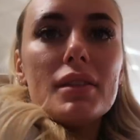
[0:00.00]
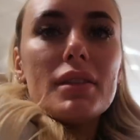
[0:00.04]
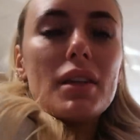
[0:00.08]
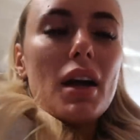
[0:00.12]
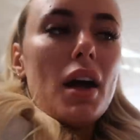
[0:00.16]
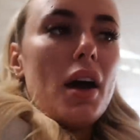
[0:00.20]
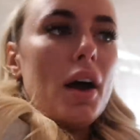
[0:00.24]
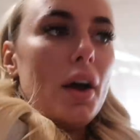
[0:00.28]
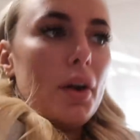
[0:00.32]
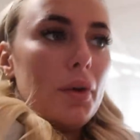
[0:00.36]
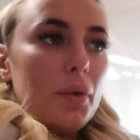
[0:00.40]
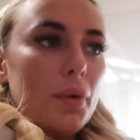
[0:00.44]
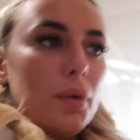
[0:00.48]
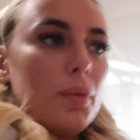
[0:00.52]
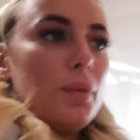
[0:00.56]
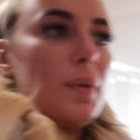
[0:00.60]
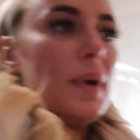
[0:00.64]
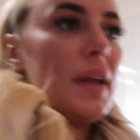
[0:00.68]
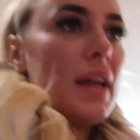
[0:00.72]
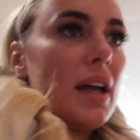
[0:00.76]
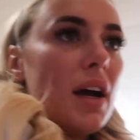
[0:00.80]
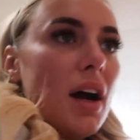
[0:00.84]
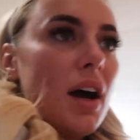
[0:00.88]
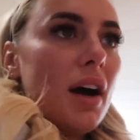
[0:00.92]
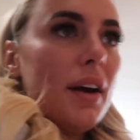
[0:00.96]
So
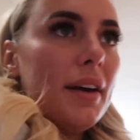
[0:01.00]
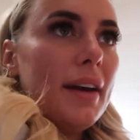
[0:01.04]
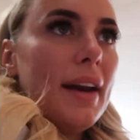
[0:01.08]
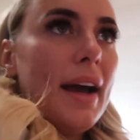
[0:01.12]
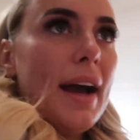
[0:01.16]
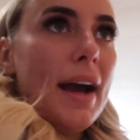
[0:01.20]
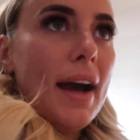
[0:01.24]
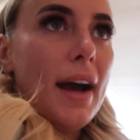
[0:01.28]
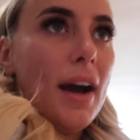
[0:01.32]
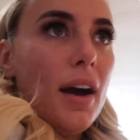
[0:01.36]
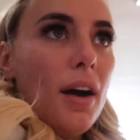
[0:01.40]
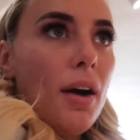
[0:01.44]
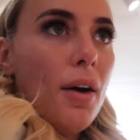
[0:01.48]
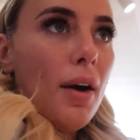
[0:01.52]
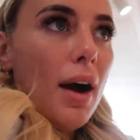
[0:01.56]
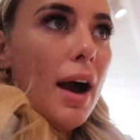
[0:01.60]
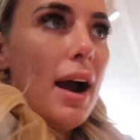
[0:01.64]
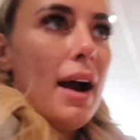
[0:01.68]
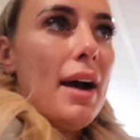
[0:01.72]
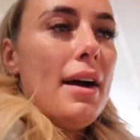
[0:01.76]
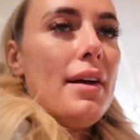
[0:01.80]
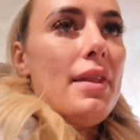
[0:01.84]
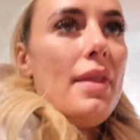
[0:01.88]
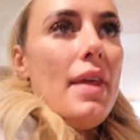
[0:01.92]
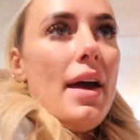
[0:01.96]
we are now
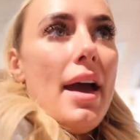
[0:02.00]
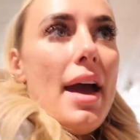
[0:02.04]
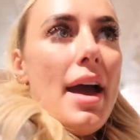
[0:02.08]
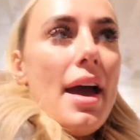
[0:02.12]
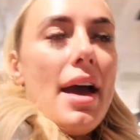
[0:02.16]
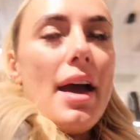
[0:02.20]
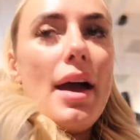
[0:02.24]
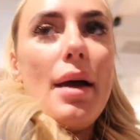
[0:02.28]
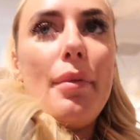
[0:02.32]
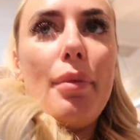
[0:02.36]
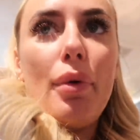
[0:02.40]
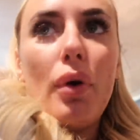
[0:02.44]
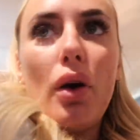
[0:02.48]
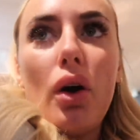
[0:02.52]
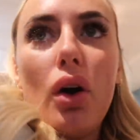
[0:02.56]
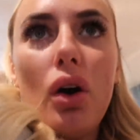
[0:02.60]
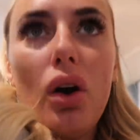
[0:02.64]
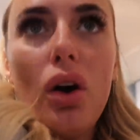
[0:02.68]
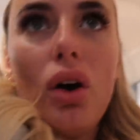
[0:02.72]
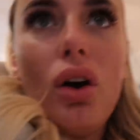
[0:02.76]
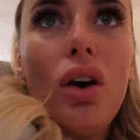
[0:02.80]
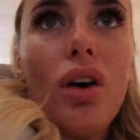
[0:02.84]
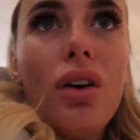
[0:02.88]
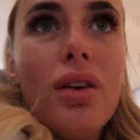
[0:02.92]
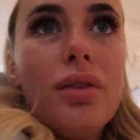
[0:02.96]
at the
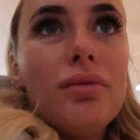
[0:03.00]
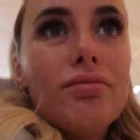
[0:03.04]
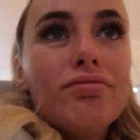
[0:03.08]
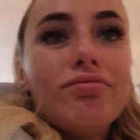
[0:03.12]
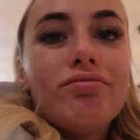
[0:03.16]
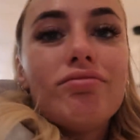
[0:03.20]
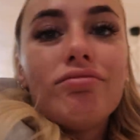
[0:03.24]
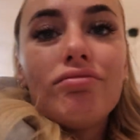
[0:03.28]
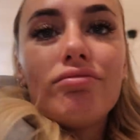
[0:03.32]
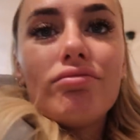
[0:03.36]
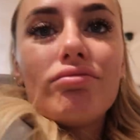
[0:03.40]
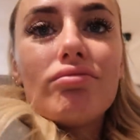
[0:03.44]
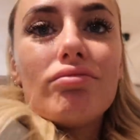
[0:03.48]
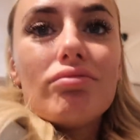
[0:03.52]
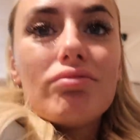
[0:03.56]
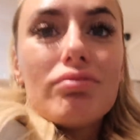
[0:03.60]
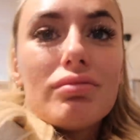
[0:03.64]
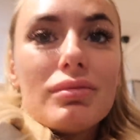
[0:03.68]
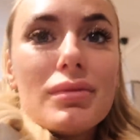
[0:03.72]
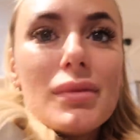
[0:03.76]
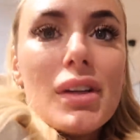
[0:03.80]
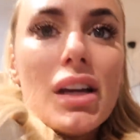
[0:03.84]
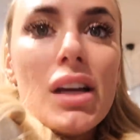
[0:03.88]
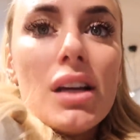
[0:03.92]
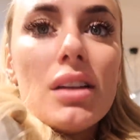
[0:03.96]
airport.
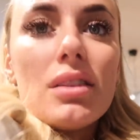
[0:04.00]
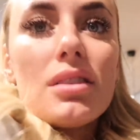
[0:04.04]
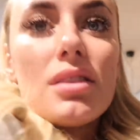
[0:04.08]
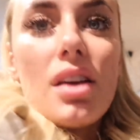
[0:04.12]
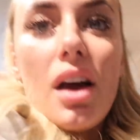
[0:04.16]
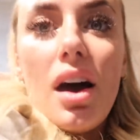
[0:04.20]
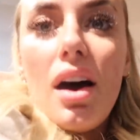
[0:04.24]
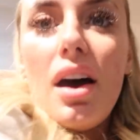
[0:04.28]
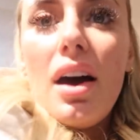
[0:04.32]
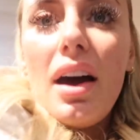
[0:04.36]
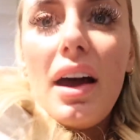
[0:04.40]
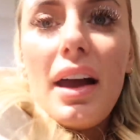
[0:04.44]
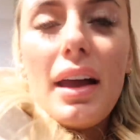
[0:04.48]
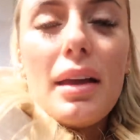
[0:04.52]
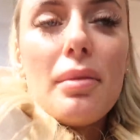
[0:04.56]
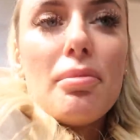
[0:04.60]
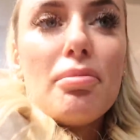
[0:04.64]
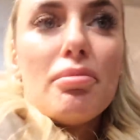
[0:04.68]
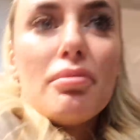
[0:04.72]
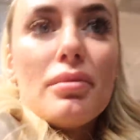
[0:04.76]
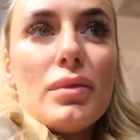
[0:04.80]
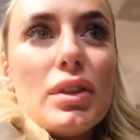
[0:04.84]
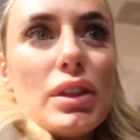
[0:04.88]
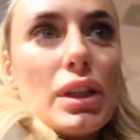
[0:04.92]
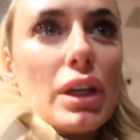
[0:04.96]

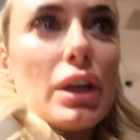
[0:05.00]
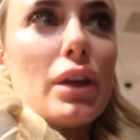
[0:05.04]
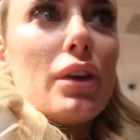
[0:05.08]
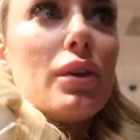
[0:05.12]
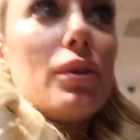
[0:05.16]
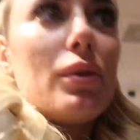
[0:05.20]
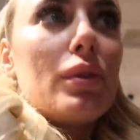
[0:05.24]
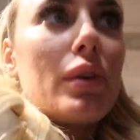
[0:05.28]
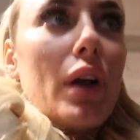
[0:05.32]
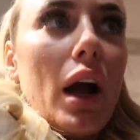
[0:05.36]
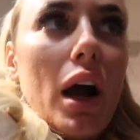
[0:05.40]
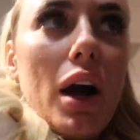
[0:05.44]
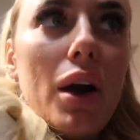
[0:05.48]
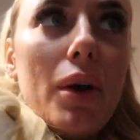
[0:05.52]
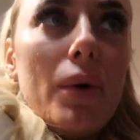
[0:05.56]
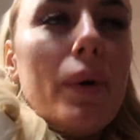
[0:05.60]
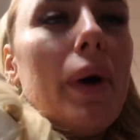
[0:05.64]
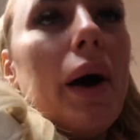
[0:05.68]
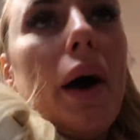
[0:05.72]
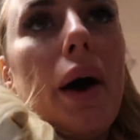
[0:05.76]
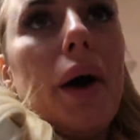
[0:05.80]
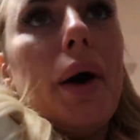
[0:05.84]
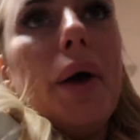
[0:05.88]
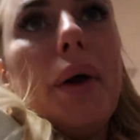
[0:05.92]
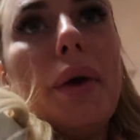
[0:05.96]
Time to go
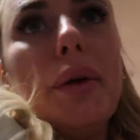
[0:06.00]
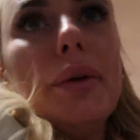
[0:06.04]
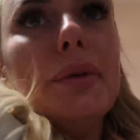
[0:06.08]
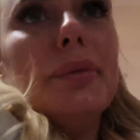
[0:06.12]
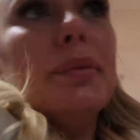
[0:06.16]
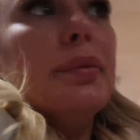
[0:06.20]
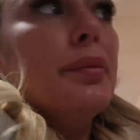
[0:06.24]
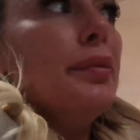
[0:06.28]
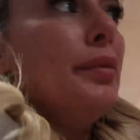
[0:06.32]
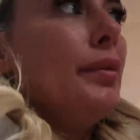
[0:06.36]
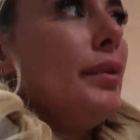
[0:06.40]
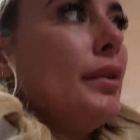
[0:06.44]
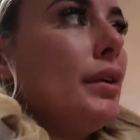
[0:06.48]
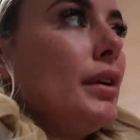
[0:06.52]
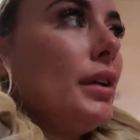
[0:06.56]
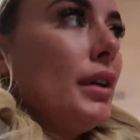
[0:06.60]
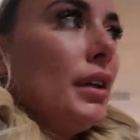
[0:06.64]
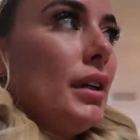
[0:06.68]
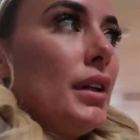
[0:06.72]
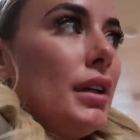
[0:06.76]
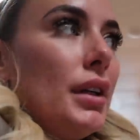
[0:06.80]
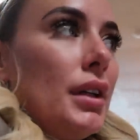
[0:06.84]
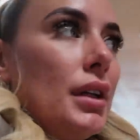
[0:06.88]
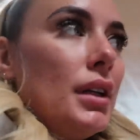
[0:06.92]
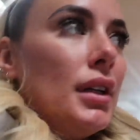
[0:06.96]
home.
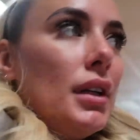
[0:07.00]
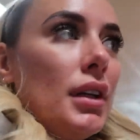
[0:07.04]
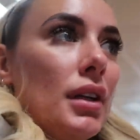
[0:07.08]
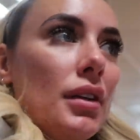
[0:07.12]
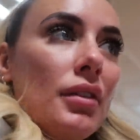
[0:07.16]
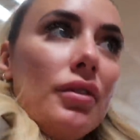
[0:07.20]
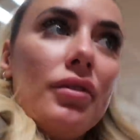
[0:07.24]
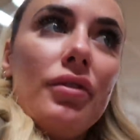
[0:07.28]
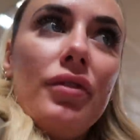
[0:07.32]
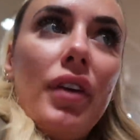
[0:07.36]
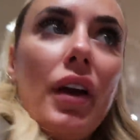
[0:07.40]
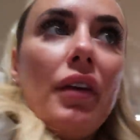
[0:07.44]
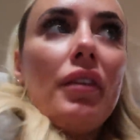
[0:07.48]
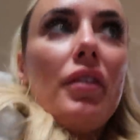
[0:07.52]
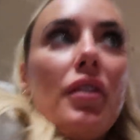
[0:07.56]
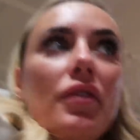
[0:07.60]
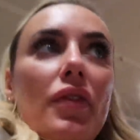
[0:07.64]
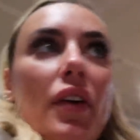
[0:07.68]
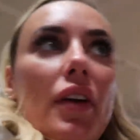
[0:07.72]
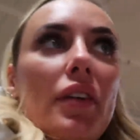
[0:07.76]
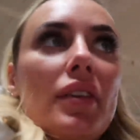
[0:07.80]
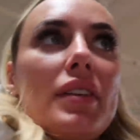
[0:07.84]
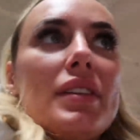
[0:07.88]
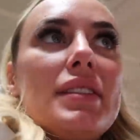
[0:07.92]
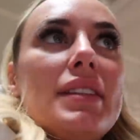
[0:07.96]
Very,
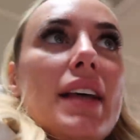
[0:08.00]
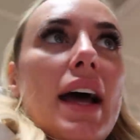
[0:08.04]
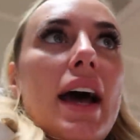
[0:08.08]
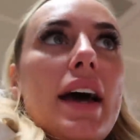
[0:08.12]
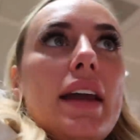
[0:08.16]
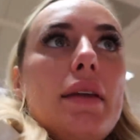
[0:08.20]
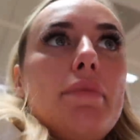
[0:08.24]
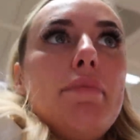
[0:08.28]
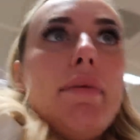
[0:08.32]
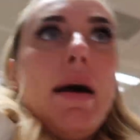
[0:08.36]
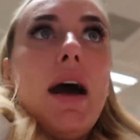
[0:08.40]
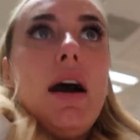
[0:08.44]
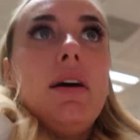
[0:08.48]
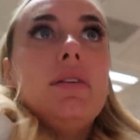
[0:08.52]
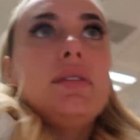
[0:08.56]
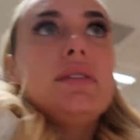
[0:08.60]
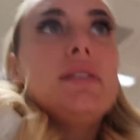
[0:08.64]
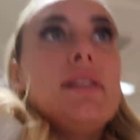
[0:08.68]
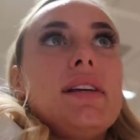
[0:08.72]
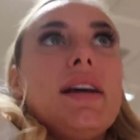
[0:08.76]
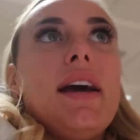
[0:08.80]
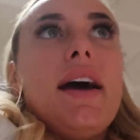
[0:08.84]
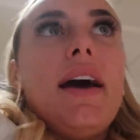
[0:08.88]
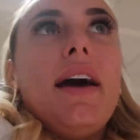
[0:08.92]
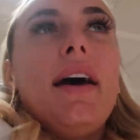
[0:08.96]
very sad
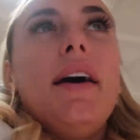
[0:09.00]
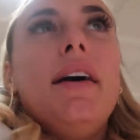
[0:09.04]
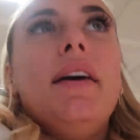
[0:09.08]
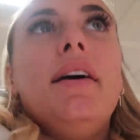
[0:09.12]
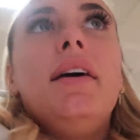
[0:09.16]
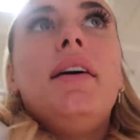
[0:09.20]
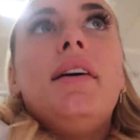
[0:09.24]
about it.